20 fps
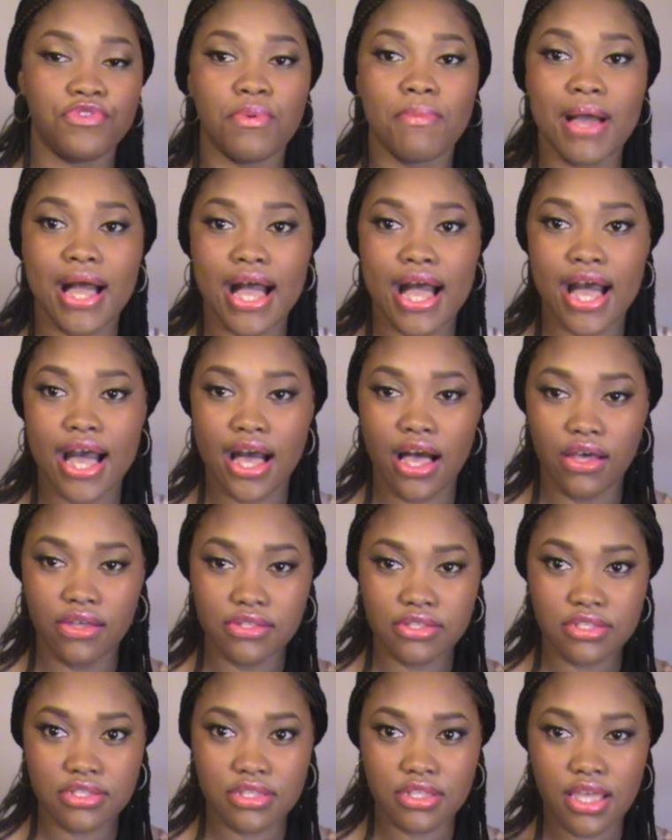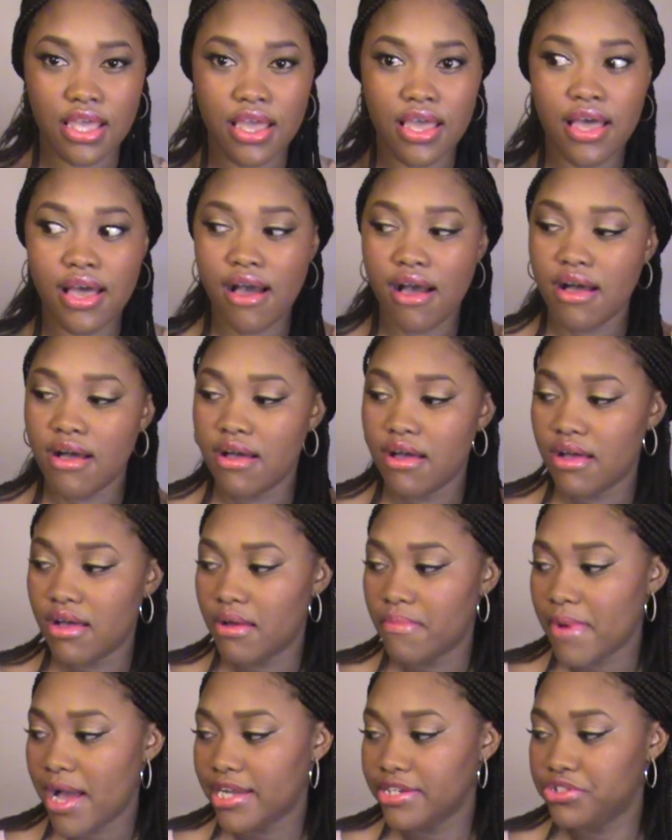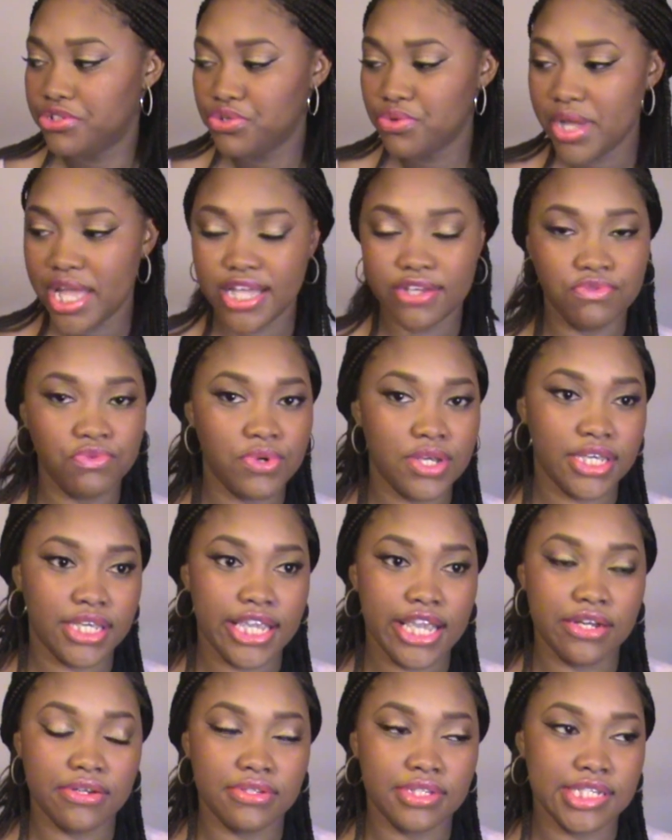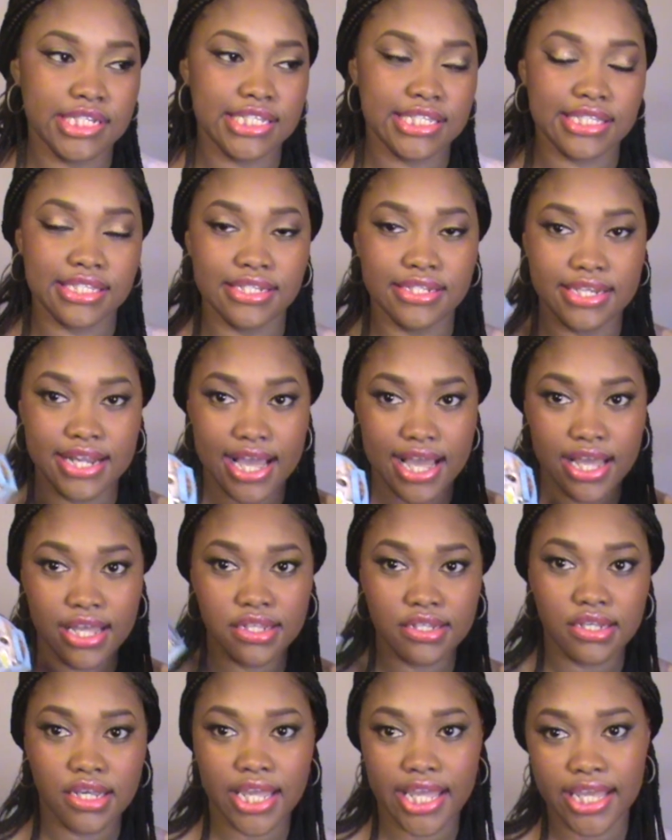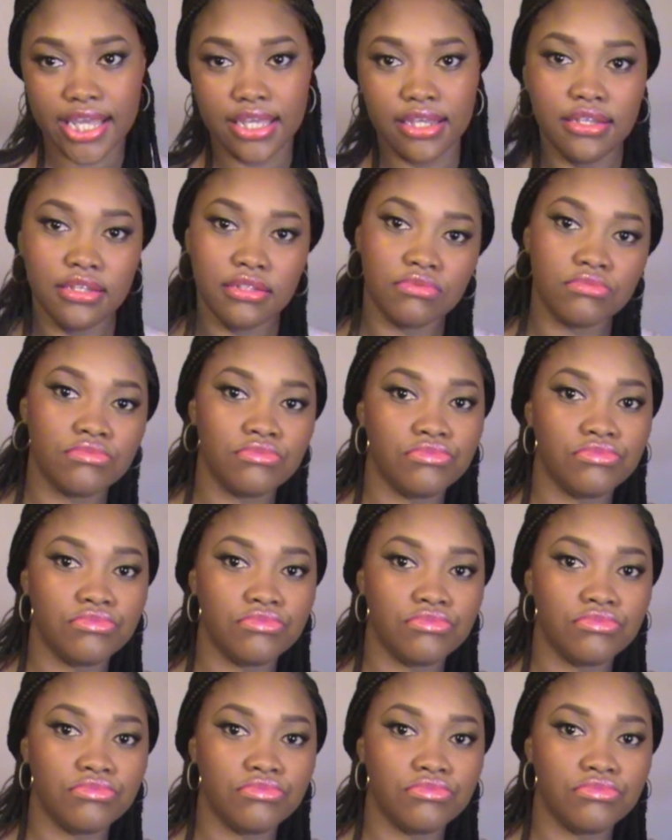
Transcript: for my house. I do have 1 candle that is not a